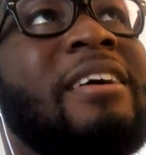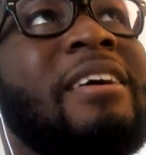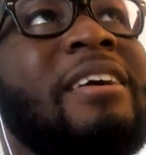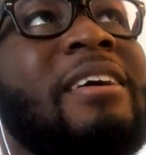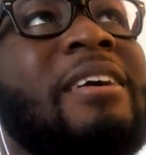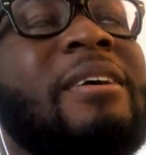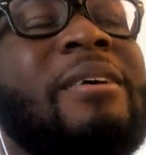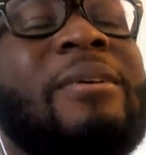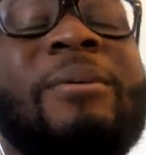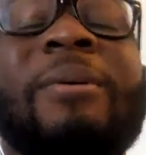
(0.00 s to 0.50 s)

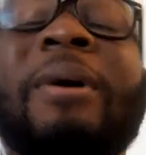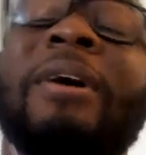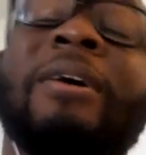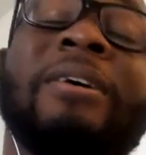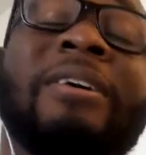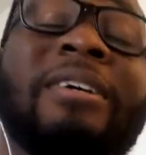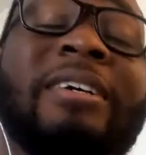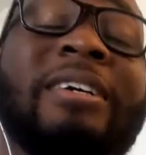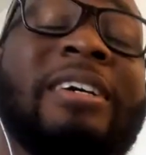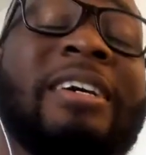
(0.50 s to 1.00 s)
Well,
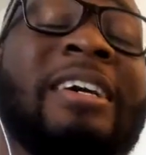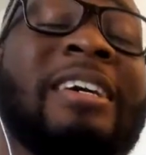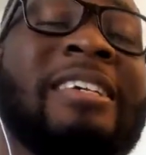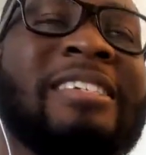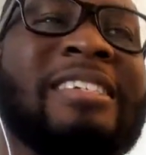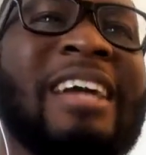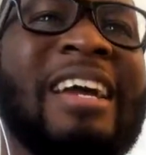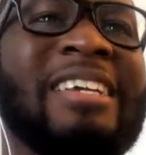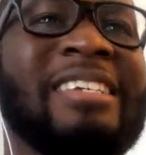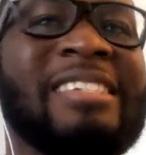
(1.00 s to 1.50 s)
it's
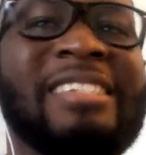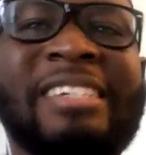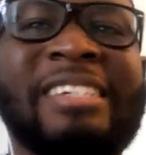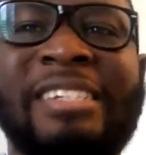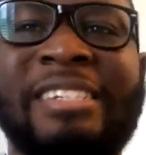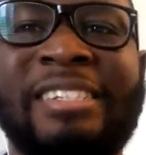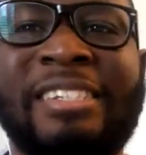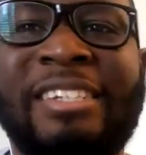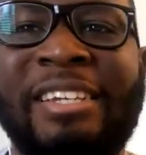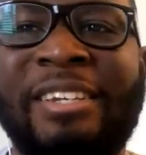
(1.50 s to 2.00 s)
not as
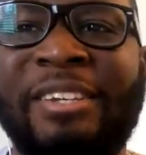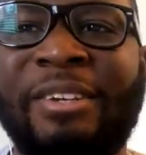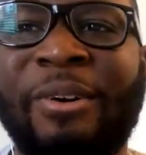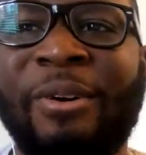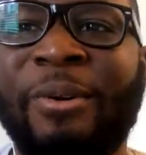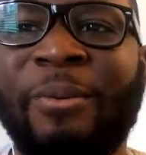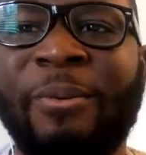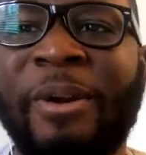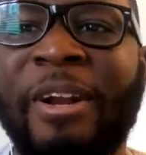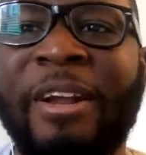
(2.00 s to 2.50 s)
easy, or
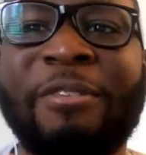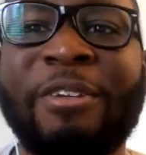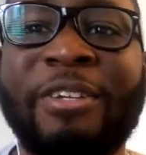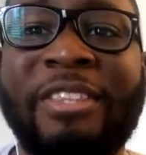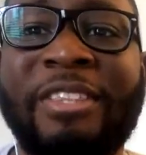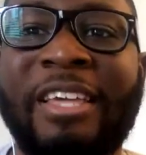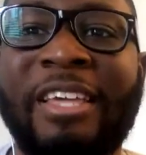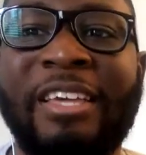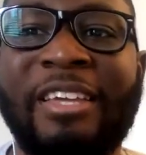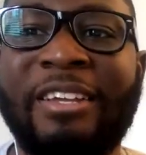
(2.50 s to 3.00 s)
whatever you
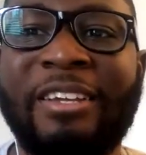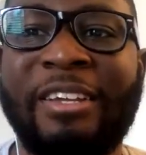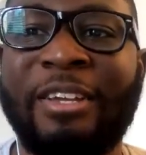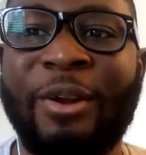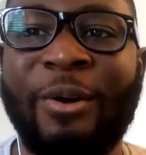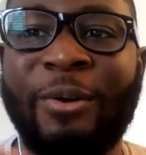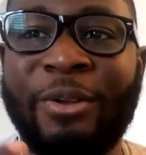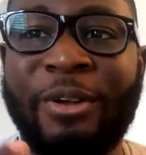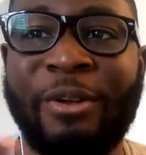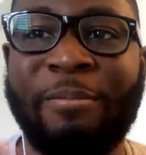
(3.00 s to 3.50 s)
think
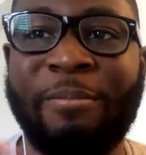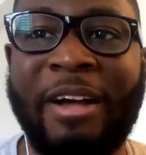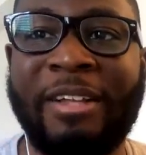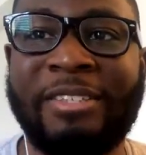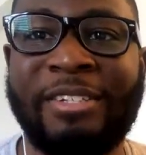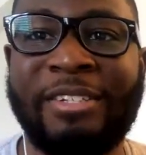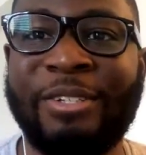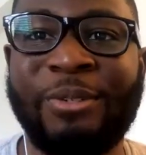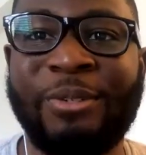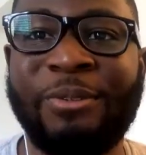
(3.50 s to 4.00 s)
you're about to
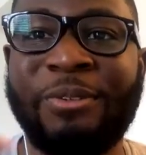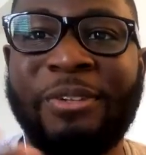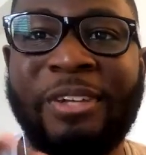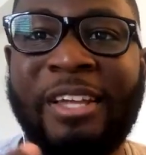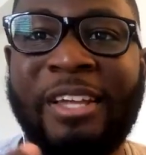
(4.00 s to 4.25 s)
do.